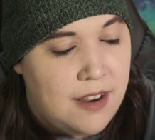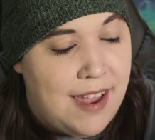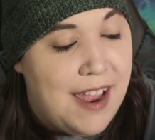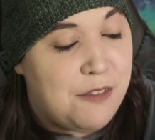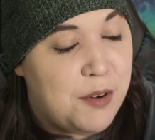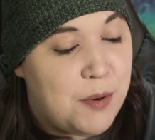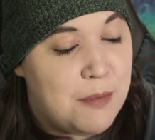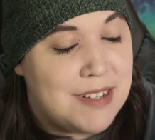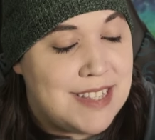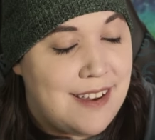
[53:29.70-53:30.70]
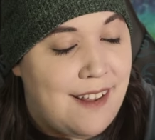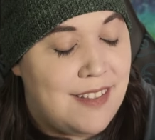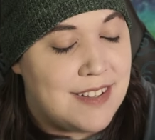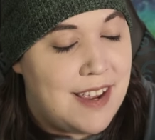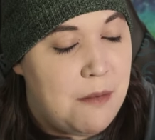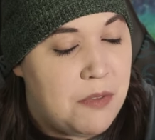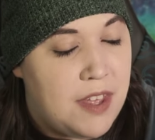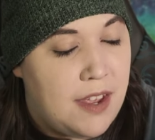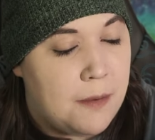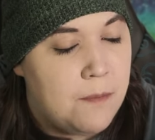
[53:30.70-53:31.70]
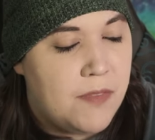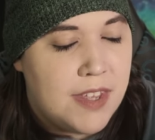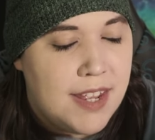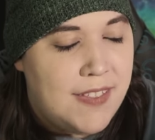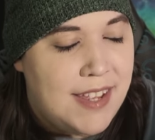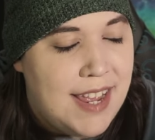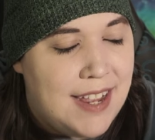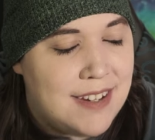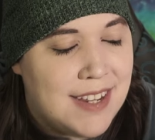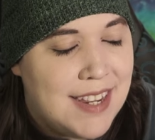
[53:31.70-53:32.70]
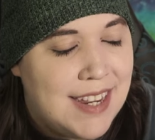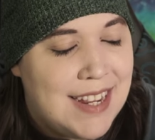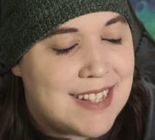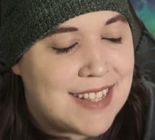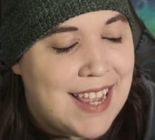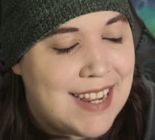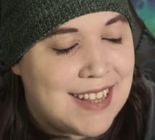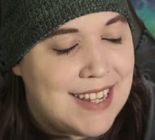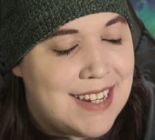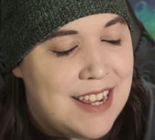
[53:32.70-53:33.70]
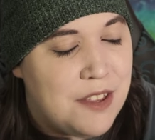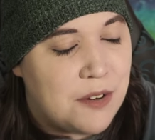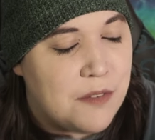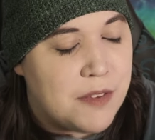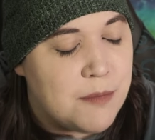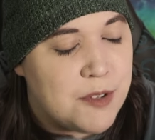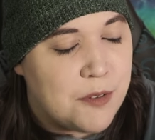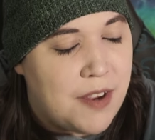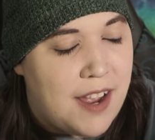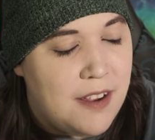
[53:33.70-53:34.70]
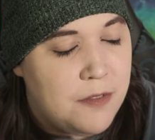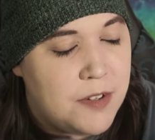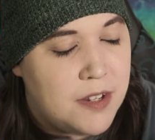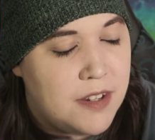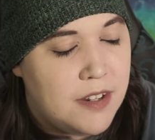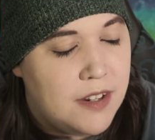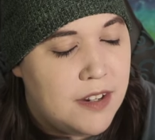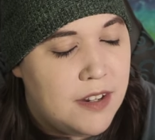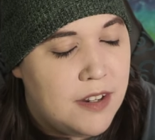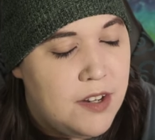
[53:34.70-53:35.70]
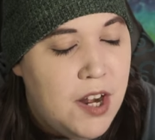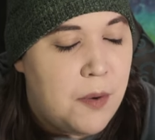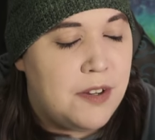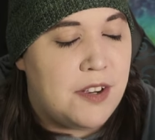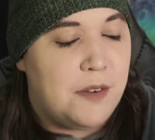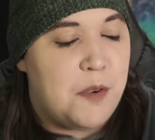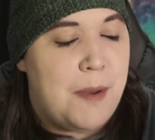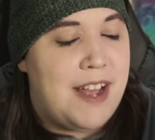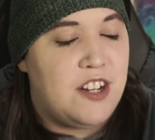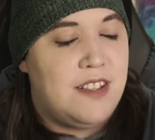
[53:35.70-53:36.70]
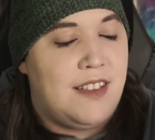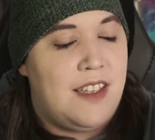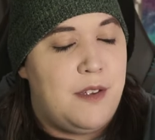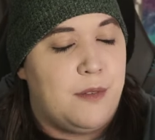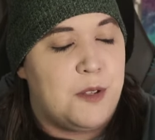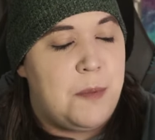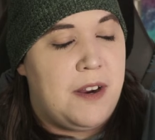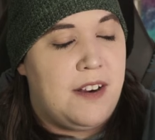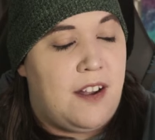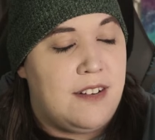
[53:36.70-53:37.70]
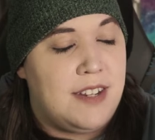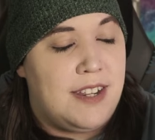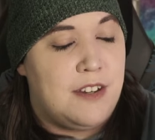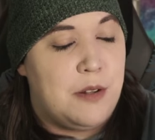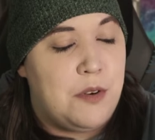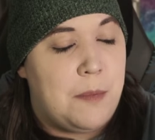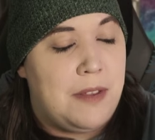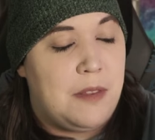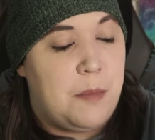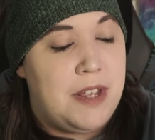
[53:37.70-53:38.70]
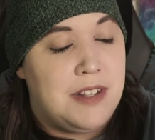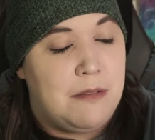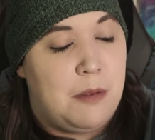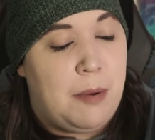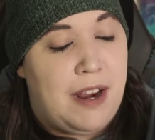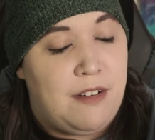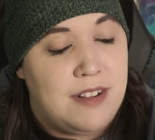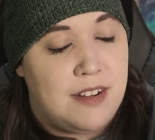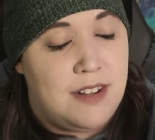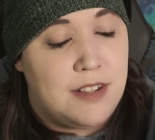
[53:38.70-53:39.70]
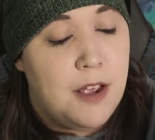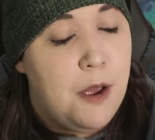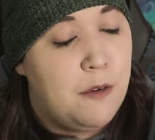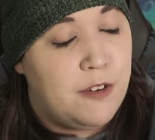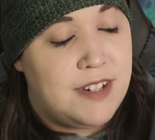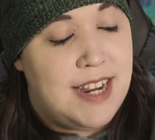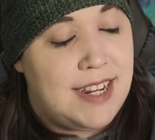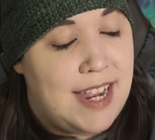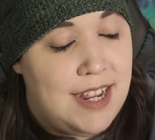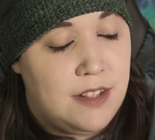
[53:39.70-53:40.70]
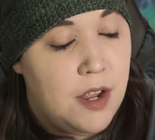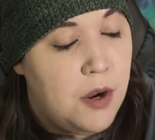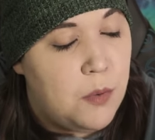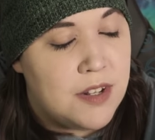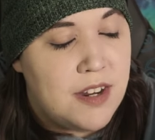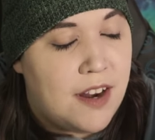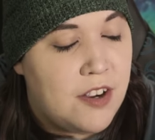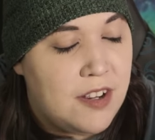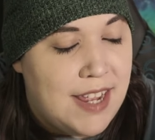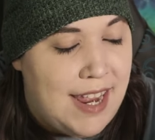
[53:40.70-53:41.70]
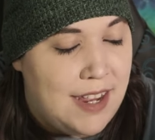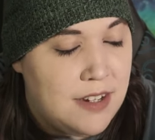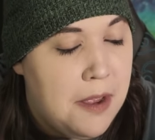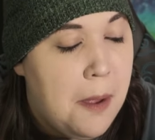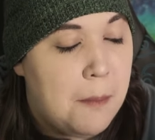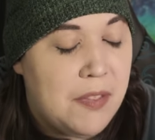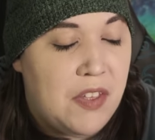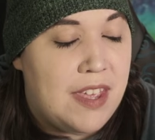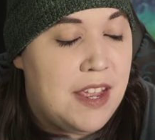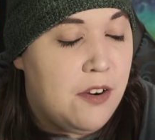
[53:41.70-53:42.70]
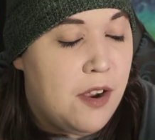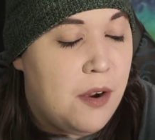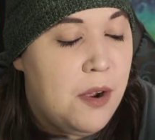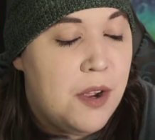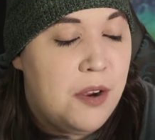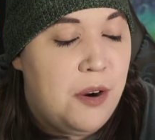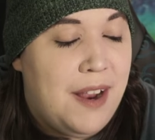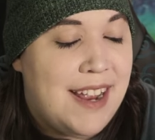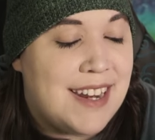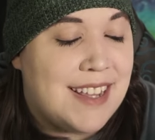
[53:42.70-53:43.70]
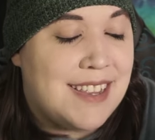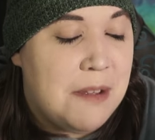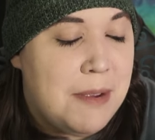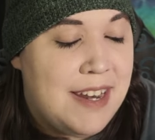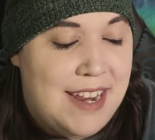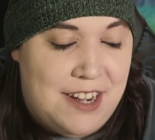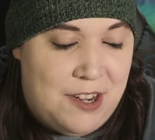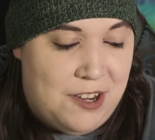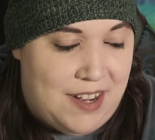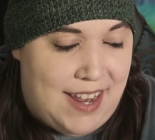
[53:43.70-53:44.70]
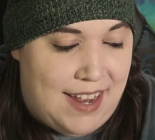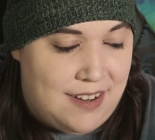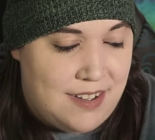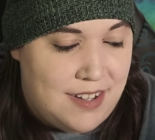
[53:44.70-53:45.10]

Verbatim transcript: Everyone was thinking the same thing. In the end, it's likely neither of them survived. No one could have imagined that the evil spirit haunting and disrupting the peace of the Bai residents for decades was not Hookhand, but the hero who had eliminated Hookhand.